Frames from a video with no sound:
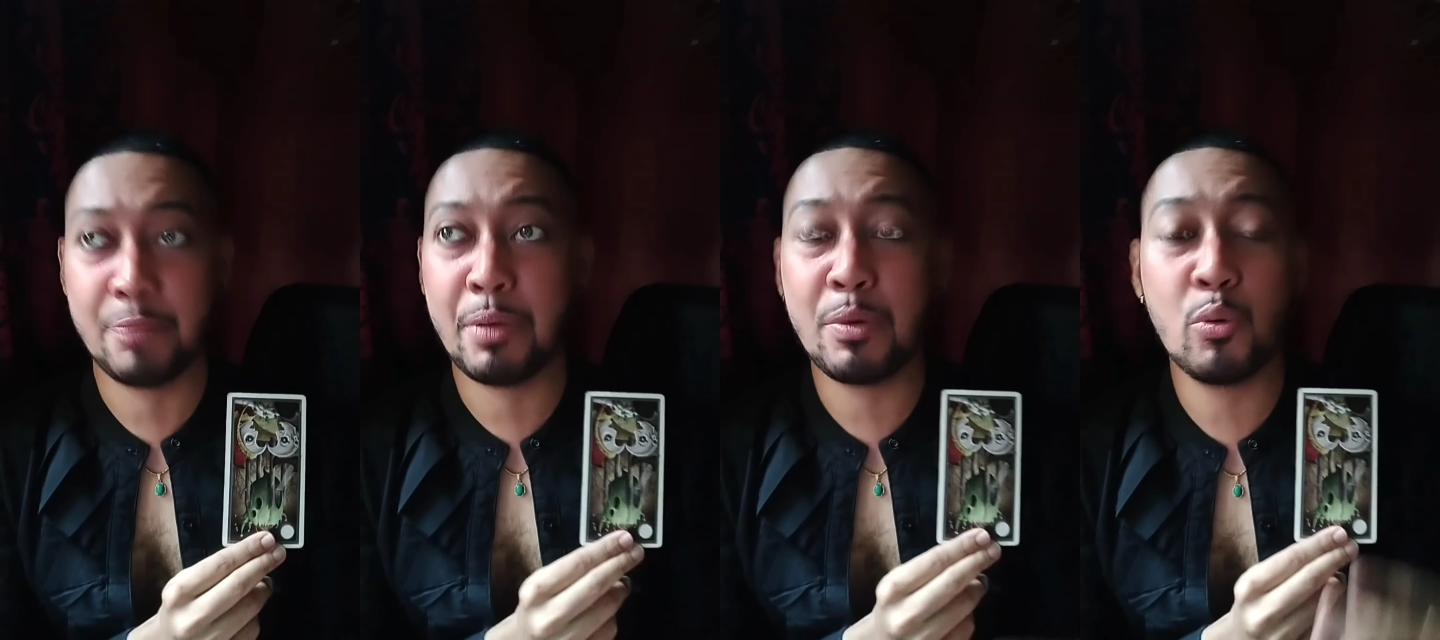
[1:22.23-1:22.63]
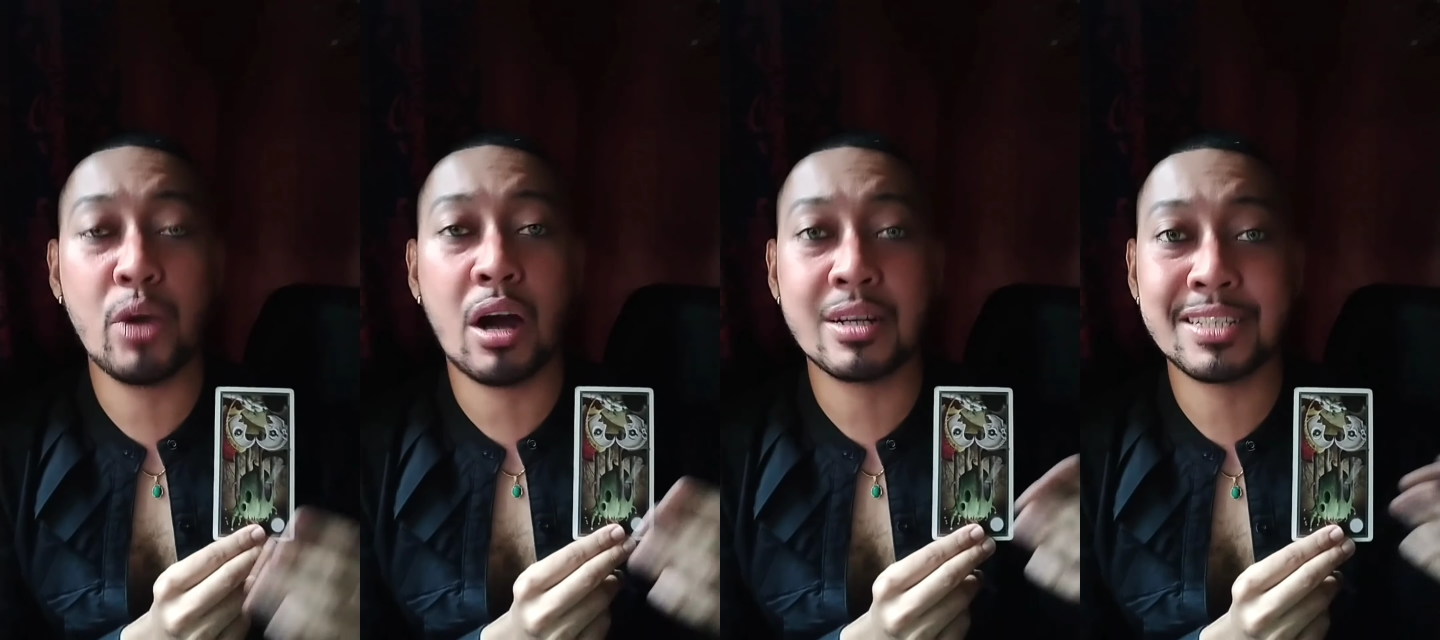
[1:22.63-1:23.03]
Maybe
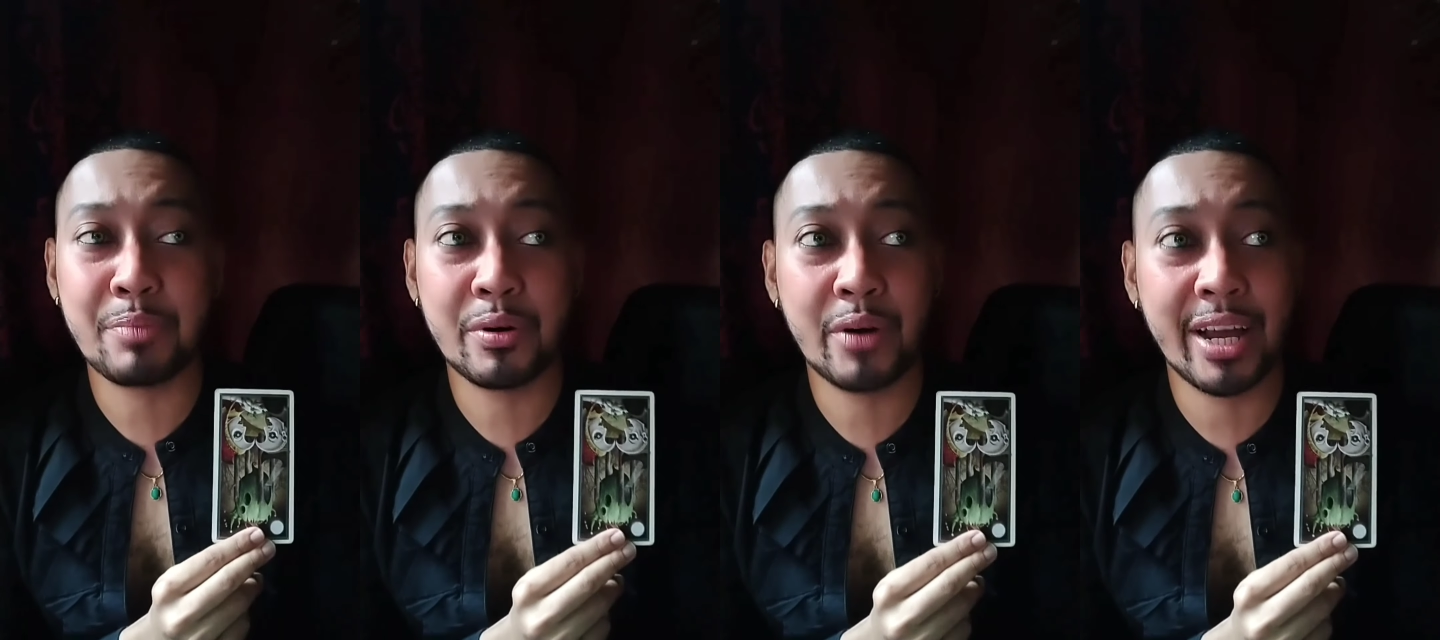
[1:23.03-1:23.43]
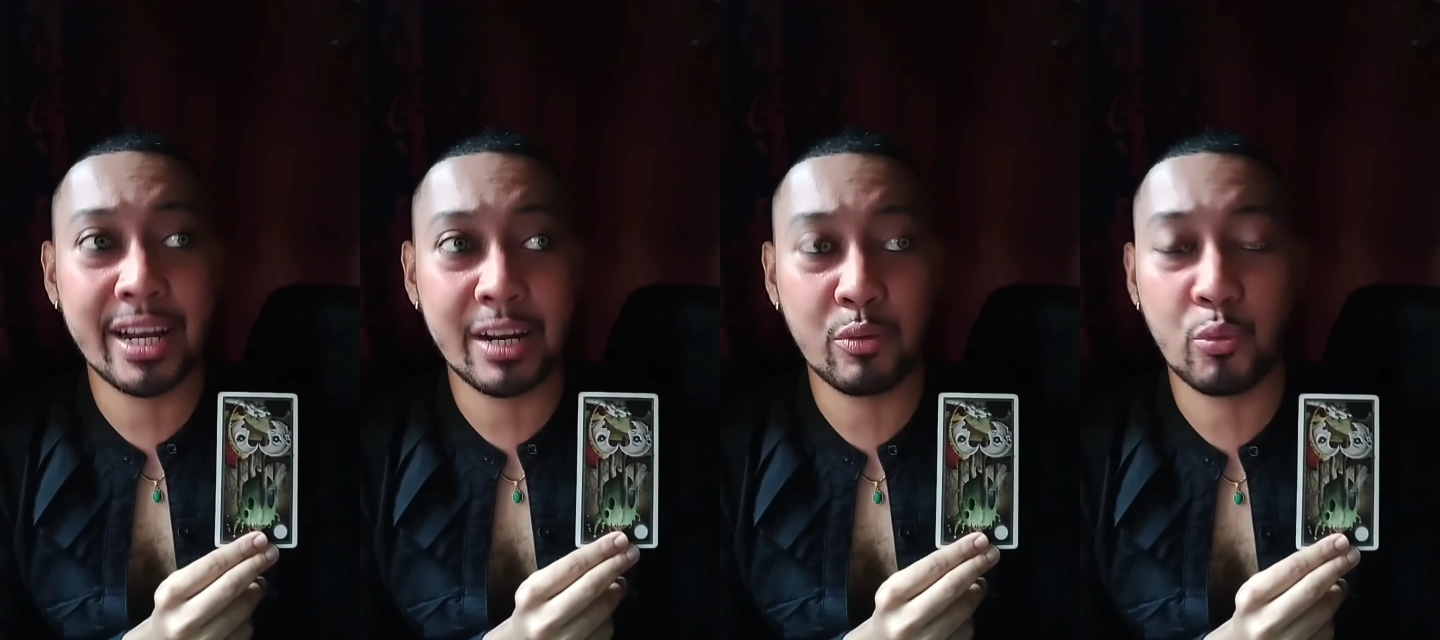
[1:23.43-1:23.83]
we are
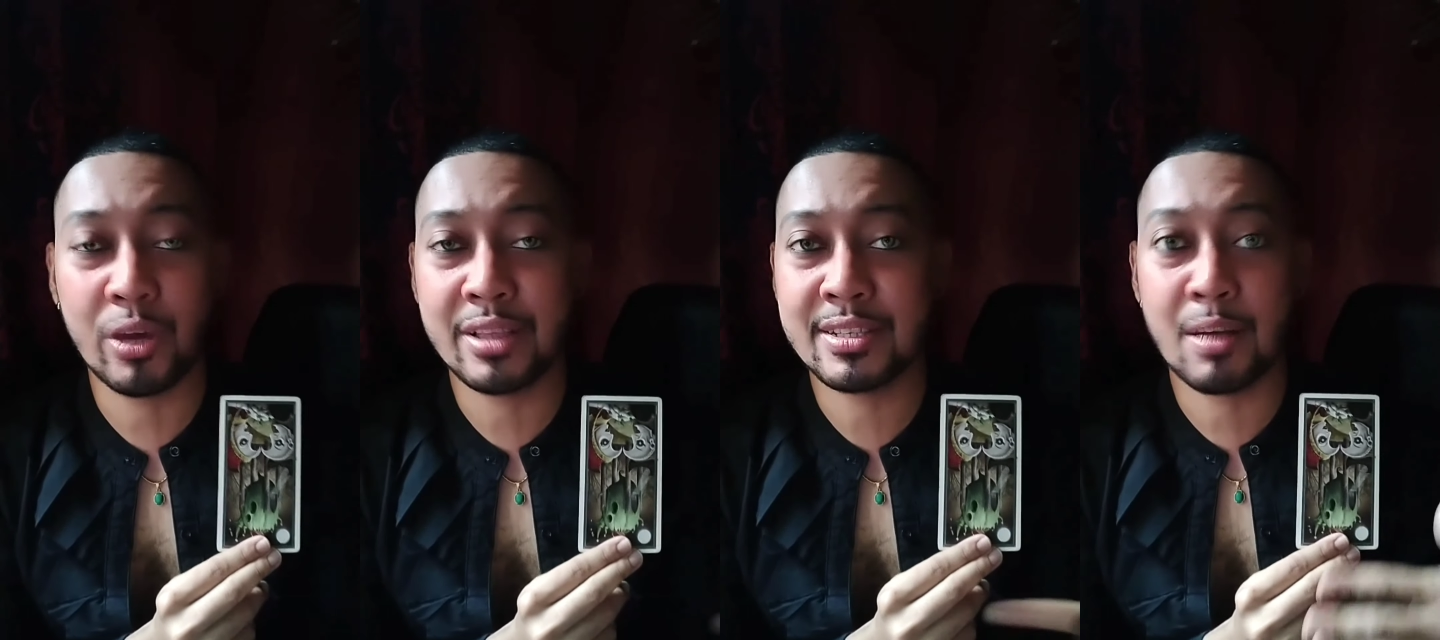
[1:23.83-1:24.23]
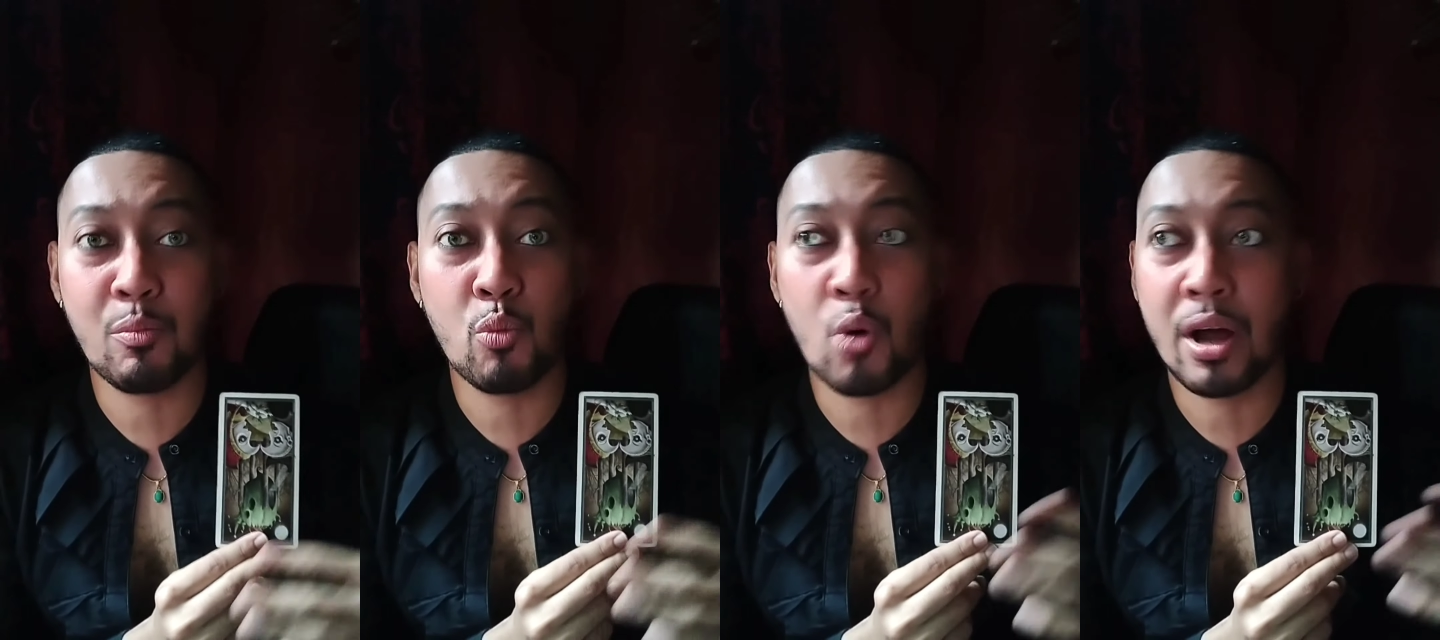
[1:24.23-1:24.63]
separated with
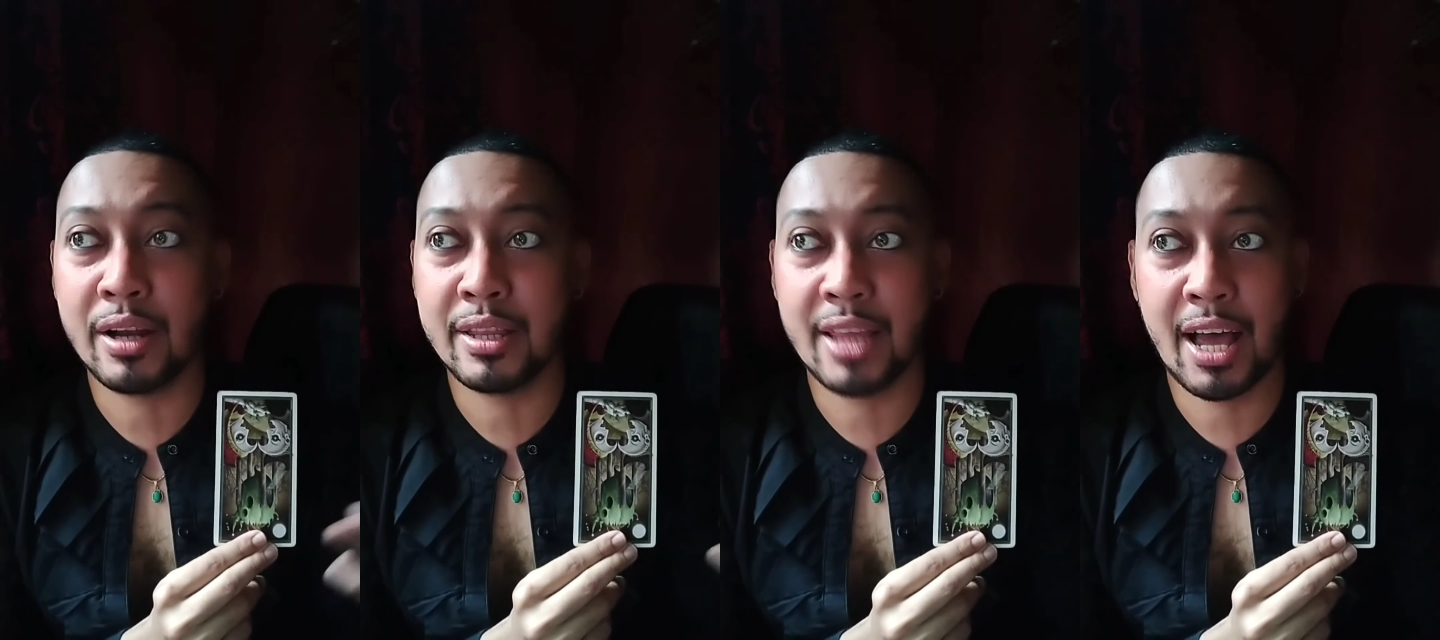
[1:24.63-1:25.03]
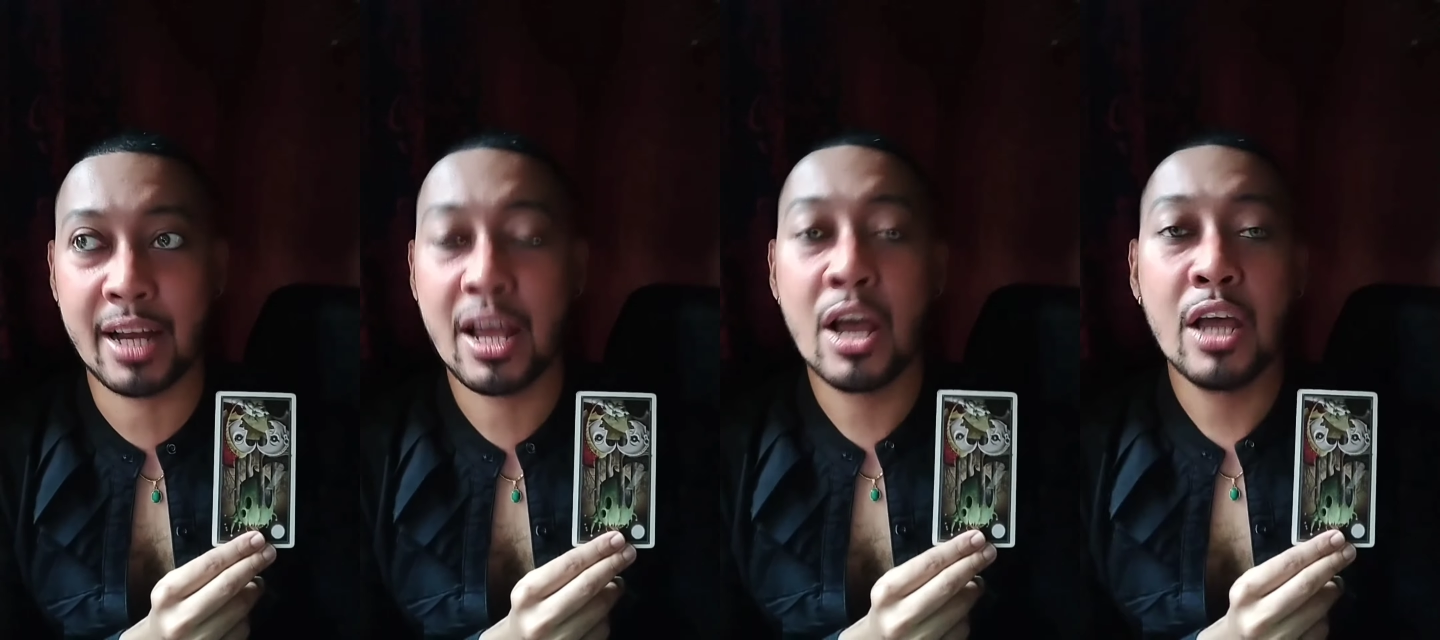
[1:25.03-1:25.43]
someone
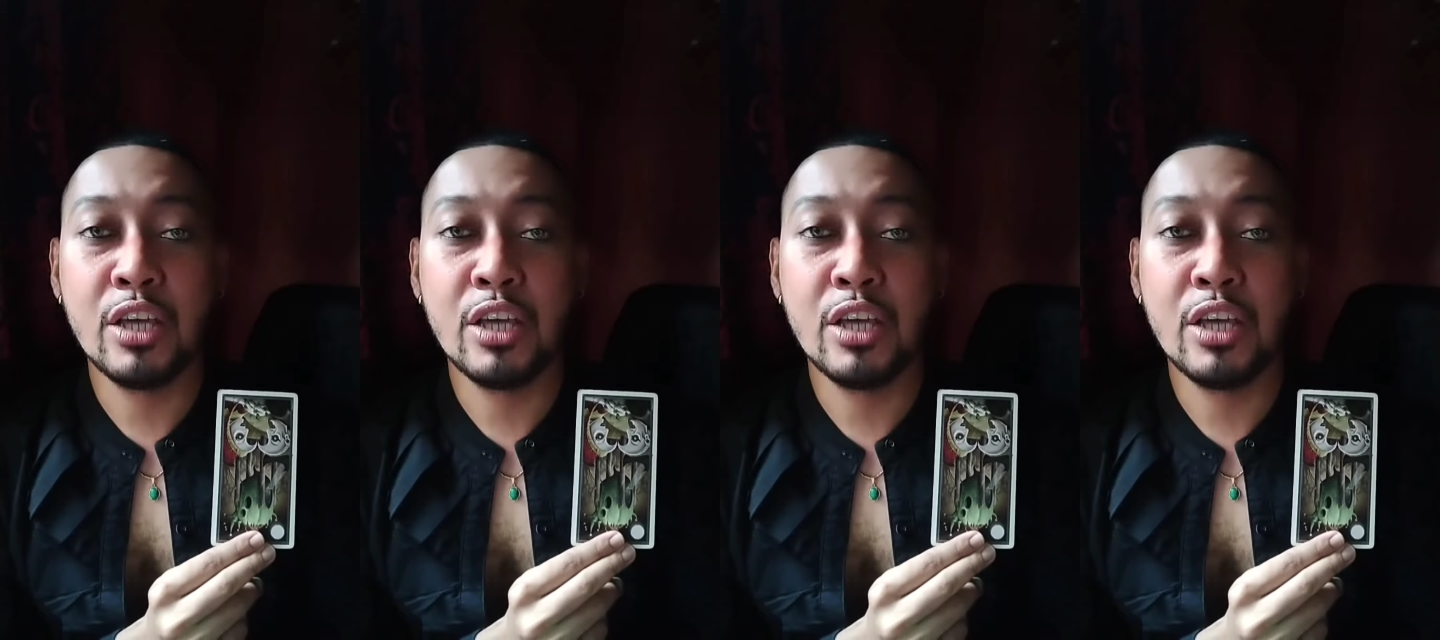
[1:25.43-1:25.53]
that